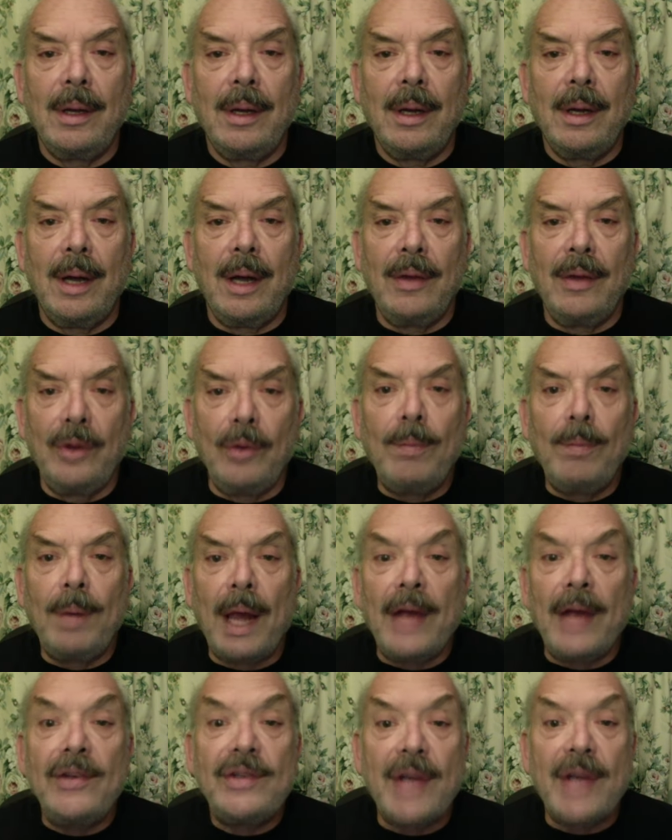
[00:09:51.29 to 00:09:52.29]
A new
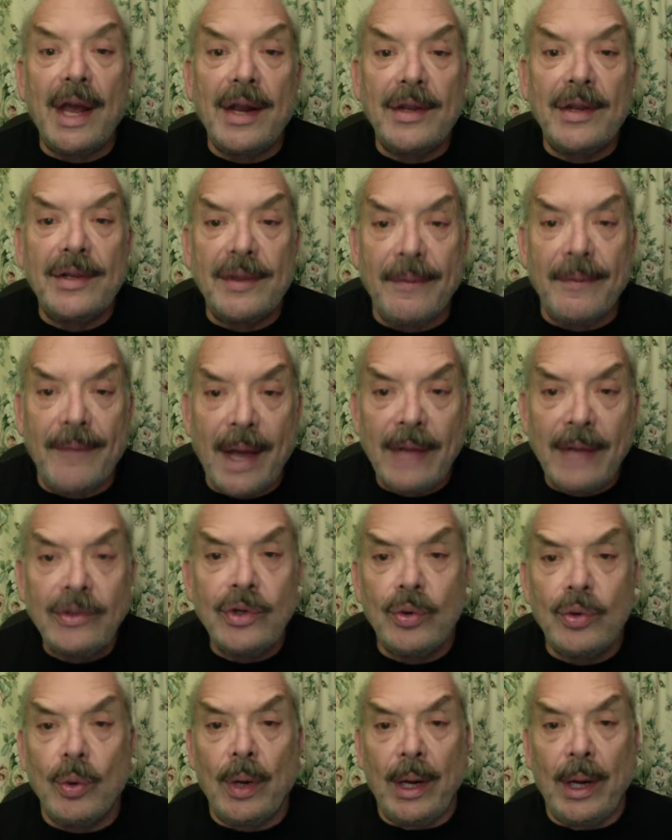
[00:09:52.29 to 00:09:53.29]
place that is
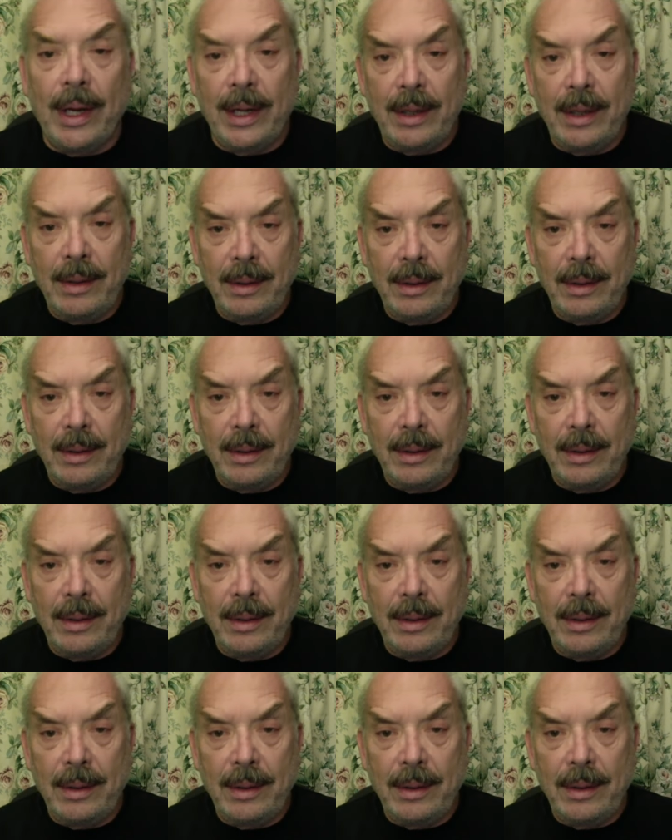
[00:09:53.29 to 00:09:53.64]
eventually